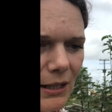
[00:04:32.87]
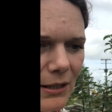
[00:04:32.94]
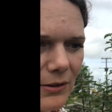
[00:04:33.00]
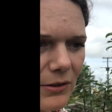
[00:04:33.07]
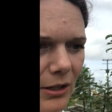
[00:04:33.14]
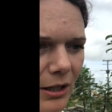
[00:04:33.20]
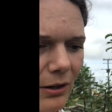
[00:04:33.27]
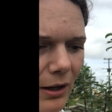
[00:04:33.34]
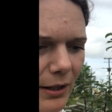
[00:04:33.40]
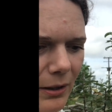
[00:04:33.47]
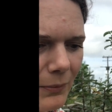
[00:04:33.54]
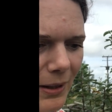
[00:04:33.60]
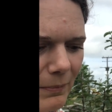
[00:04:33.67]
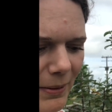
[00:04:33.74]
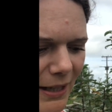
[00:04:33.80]
So I
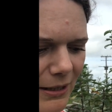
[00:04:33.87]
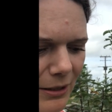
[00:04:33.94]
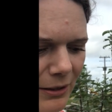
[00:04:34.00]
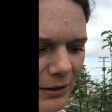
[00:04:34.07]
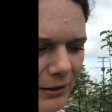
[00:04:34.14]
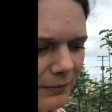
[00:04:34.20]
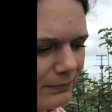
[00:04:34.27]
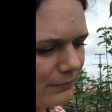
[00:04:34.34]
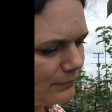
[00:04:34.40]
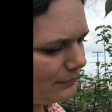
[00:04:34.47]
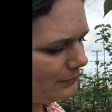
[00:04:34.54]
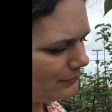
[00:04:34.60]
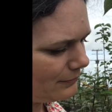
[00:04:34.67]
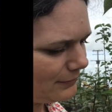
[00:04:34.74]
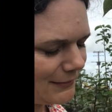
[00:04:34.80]
went back to
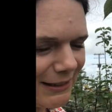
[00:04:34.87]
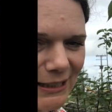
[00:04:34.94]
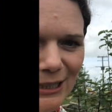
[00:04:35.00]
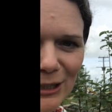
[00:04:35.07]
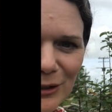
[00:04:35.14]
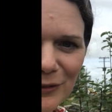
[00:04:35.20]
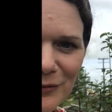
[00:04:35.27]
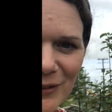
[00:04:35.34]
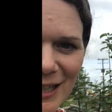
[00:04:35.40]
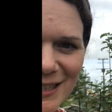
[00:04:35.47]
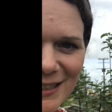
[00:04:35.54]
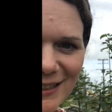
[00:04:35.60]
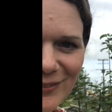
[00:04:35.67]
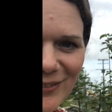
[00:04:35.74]
good old-fashioned